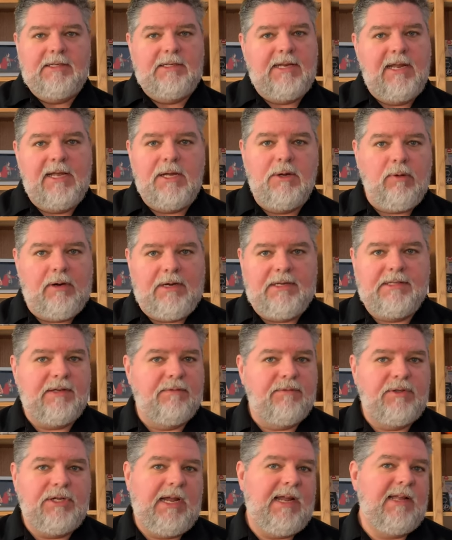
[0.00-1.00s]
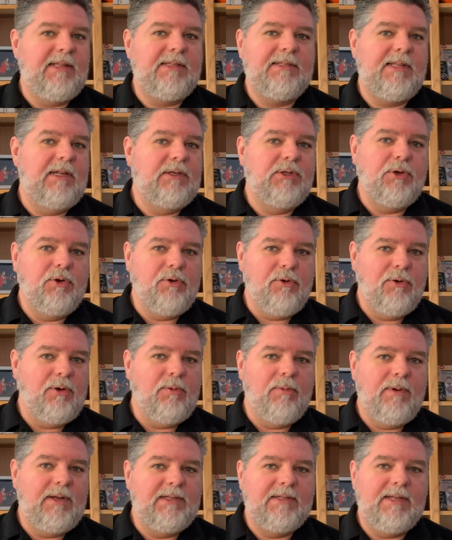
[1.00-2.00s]
decrease of chance that you're going
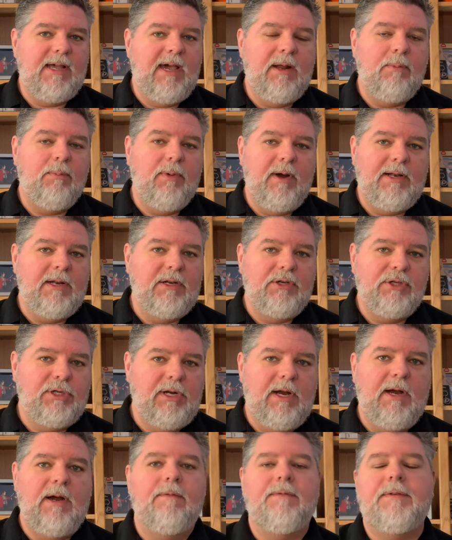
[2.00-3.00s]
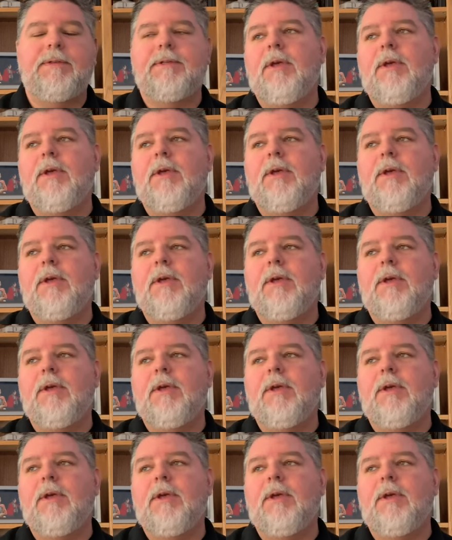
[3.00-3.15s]
to re-sign Brandon Scherff.